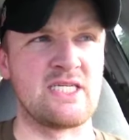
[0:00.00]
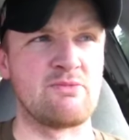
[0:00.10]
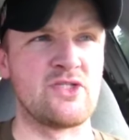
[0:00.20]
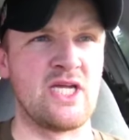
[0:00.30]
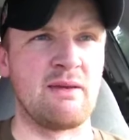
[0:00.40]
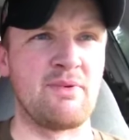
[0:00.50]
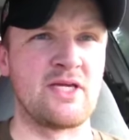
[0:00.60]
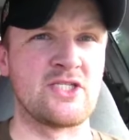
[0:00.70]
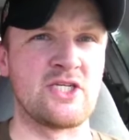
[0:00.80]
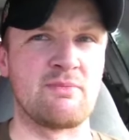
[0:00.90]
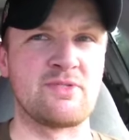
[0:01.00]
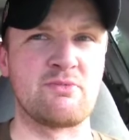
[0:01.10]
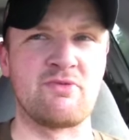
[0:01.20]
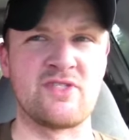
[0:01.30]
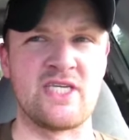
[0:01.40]
team championships.
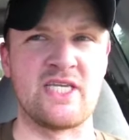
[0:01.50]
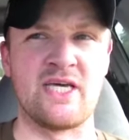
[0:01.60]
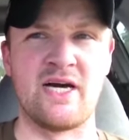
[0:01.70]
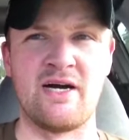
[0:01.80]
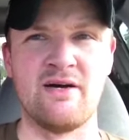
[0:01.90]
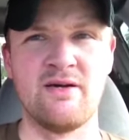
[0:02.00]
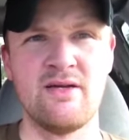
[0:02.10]
We've seen, uh,